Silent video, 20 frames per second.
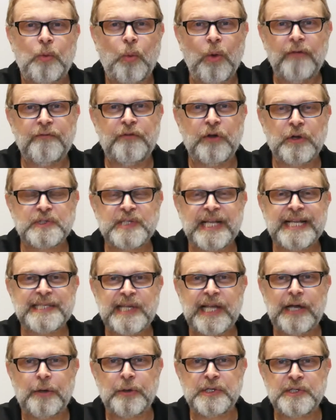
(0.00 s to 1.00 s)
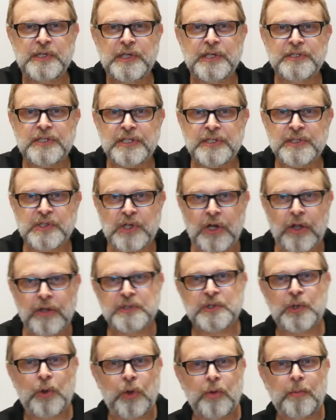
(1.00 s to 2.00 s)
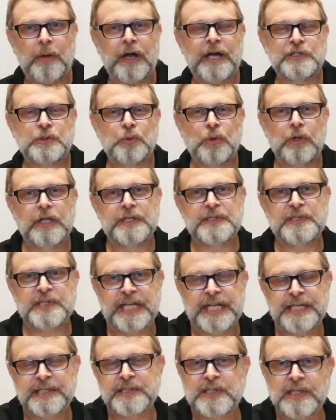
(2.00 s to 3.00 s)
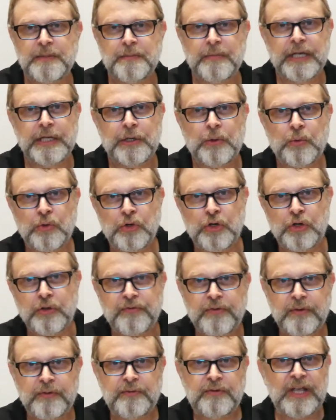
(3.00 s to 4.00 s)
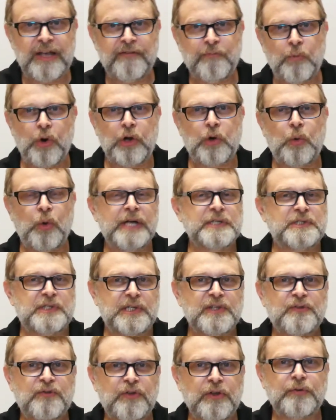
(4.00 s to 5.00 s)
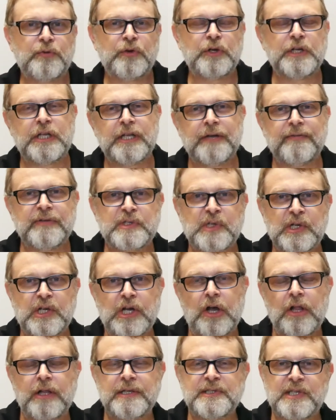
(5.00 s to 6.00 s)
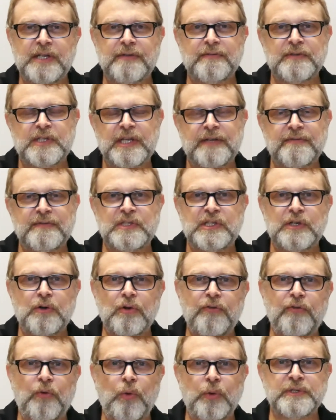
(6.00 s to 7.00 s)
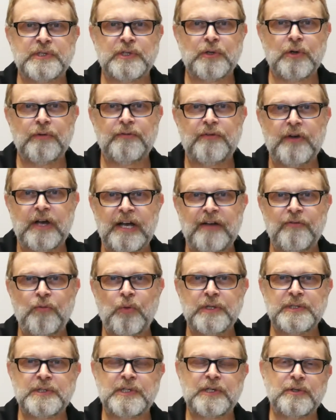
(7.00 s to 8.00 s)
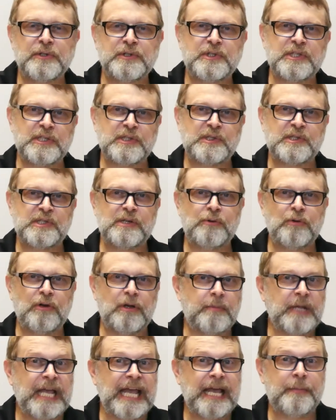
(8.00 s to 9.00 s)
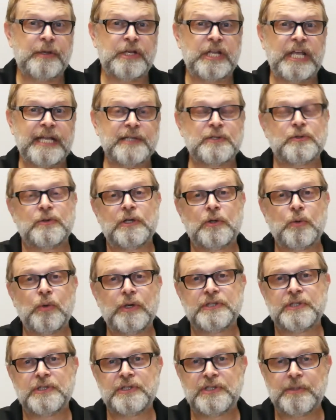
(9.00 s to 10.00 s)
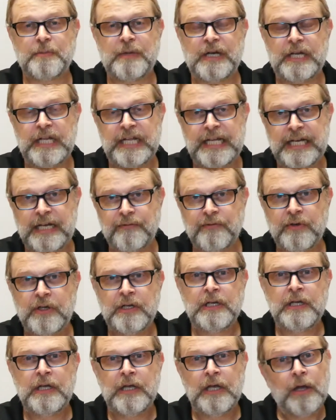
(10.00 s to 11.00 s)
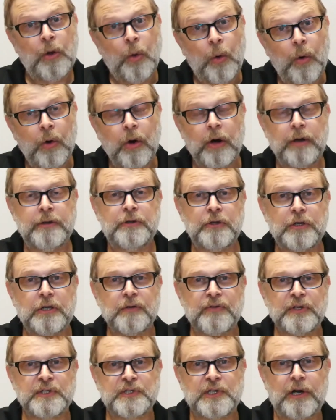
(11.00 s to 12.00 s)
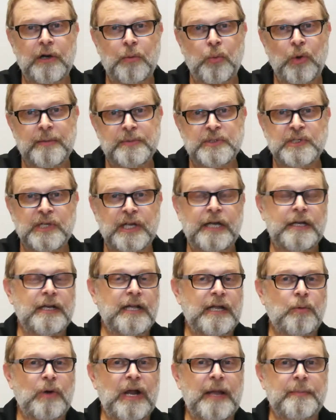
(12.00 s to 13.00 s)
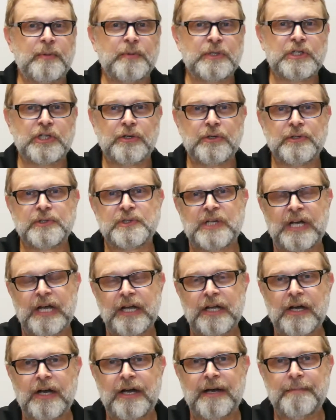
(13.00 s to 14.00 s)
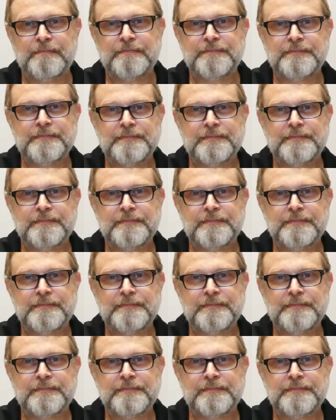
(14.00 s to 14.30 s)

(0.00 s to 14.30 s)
Well folks, that's how easy it is to install the solar module on a standing seam metal roof. If you have more questions, feel free to give us a call at seven seven zero, four zero five, one zero six zero. I'd be happy to answer any questions you might have. Or you can visit our website at rapid materials dot com.